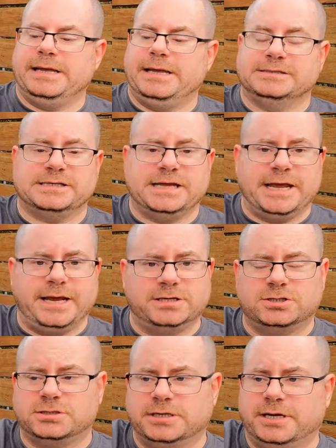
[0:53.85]
it's
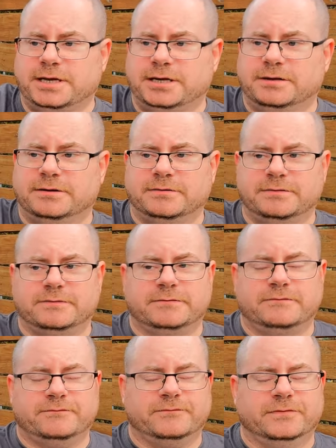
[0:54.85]
aged in
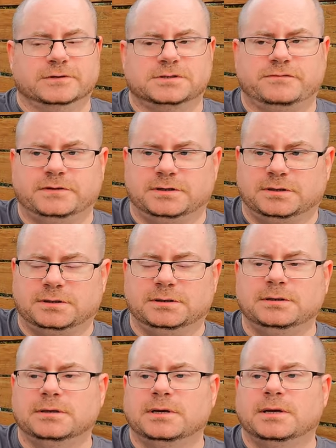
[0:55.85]
first fill
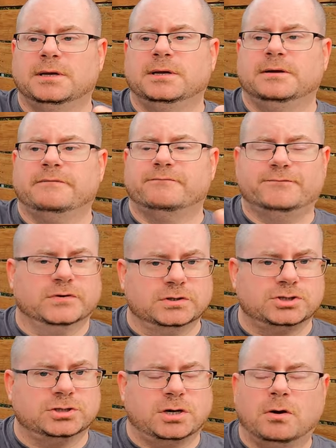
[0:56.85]

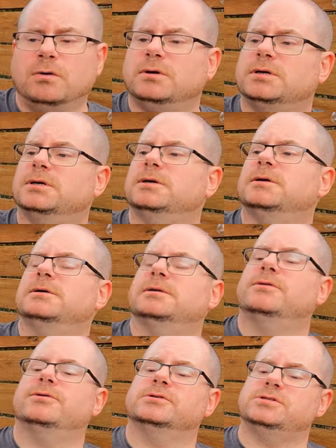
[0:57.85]
virgin oak.
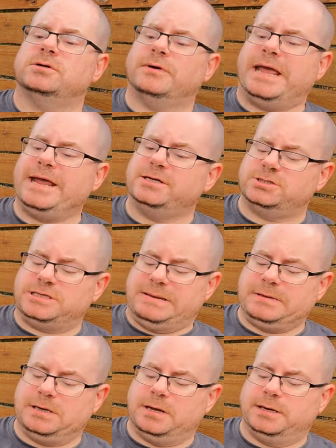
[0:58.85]
There's no age
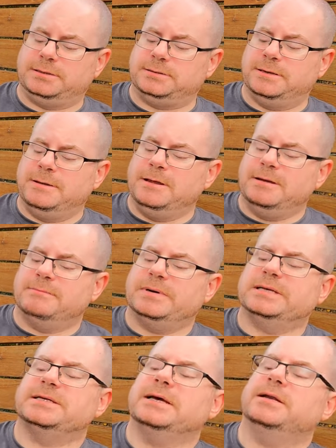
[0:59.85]
statement on it,
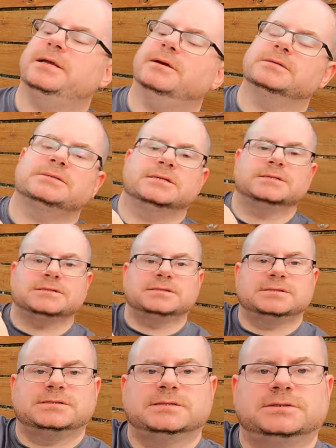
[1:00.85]
but down here it says
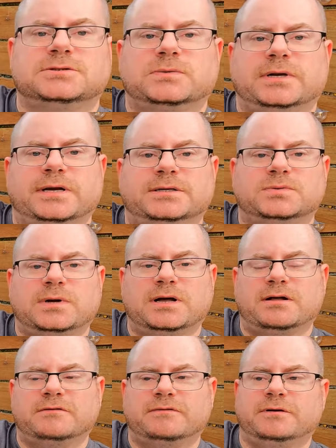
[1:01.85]
distilled
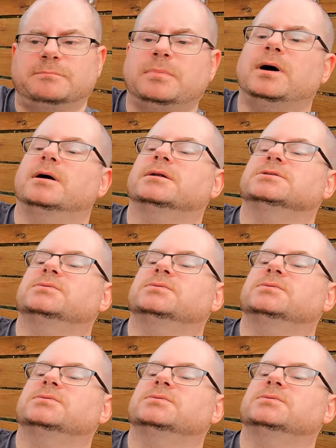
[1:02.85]
2012, bottled